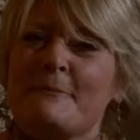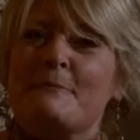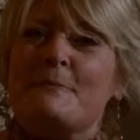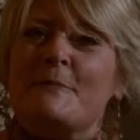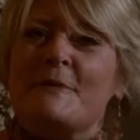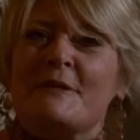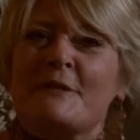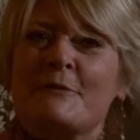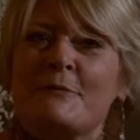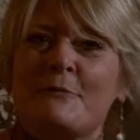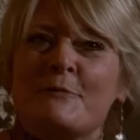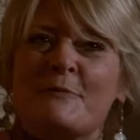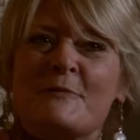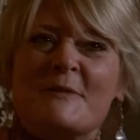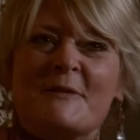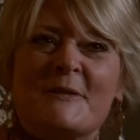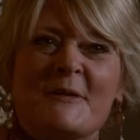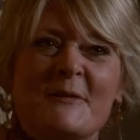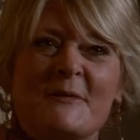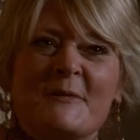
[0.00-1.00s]
but
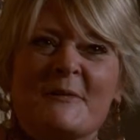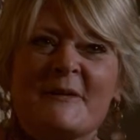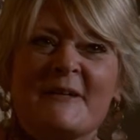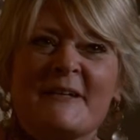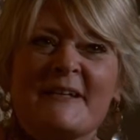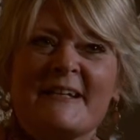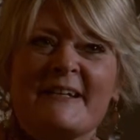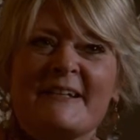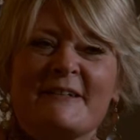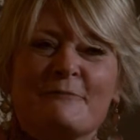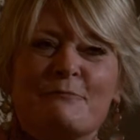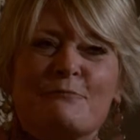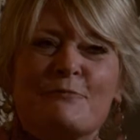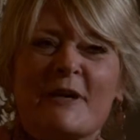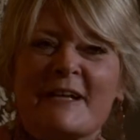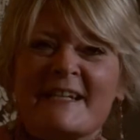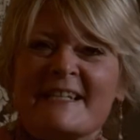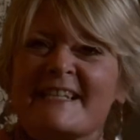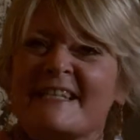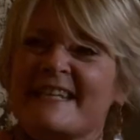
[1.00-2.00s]
also
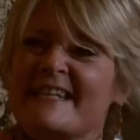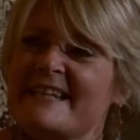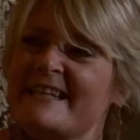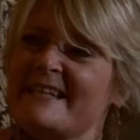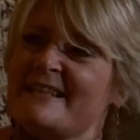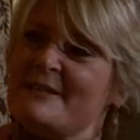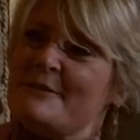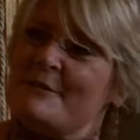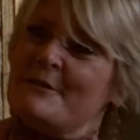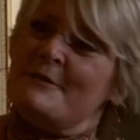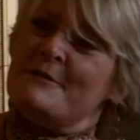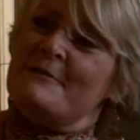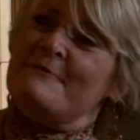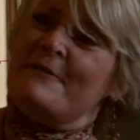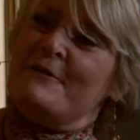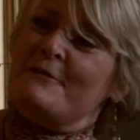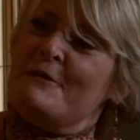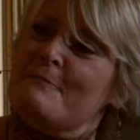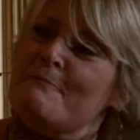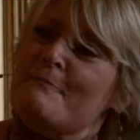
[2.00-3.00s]
writing is a
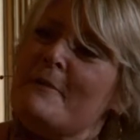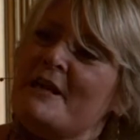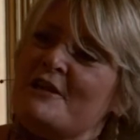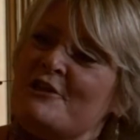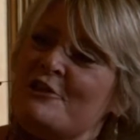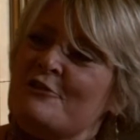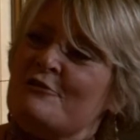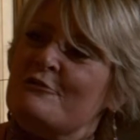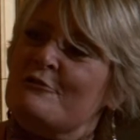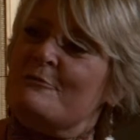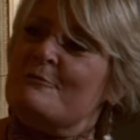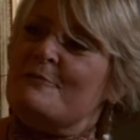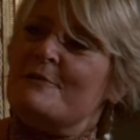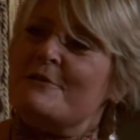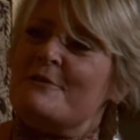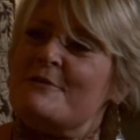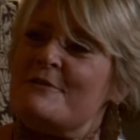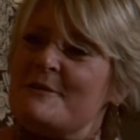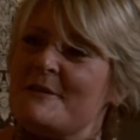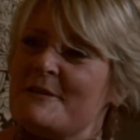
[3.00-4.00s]
very magical
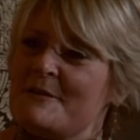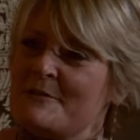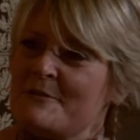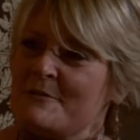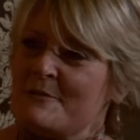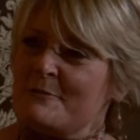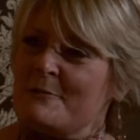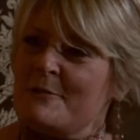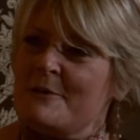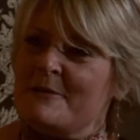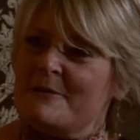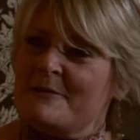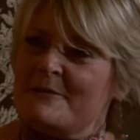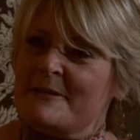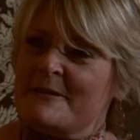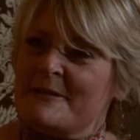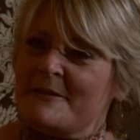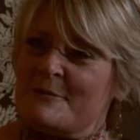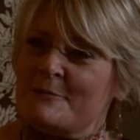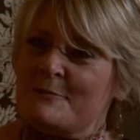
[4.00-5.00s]
process as well,
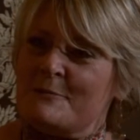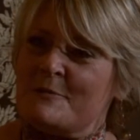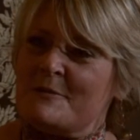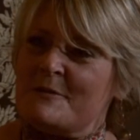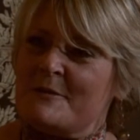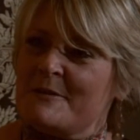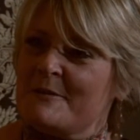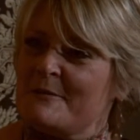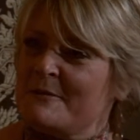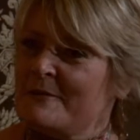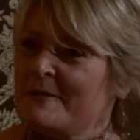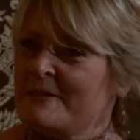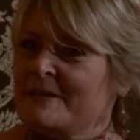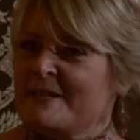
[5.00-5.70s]
and that's also an